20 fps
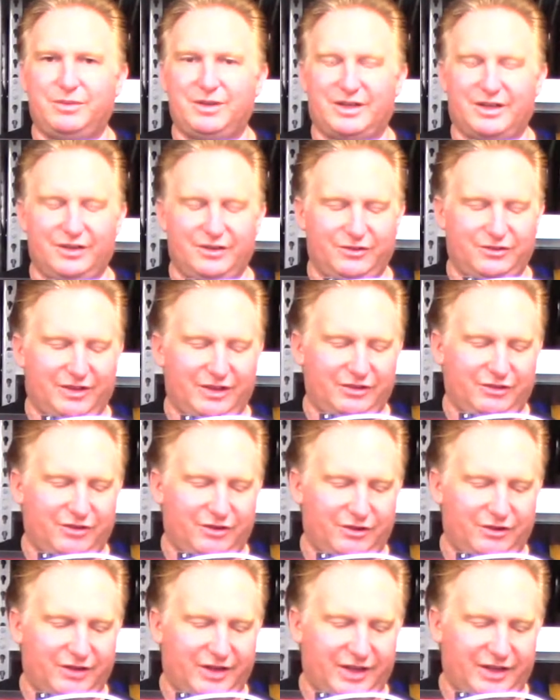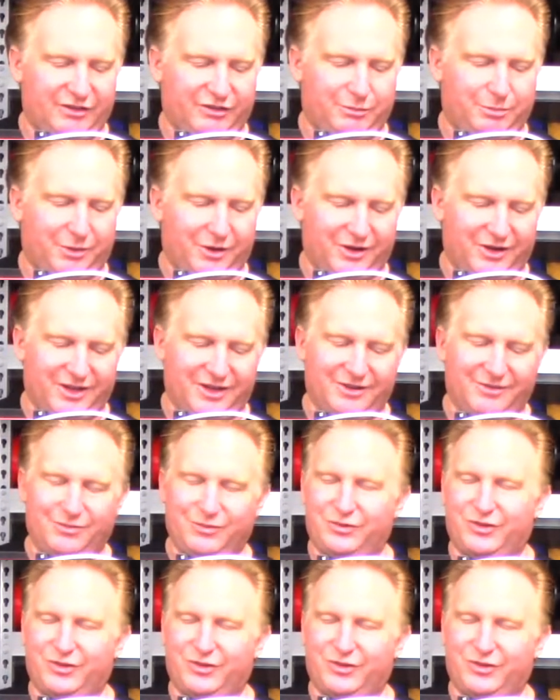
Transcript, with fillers: because they started kind of sparking.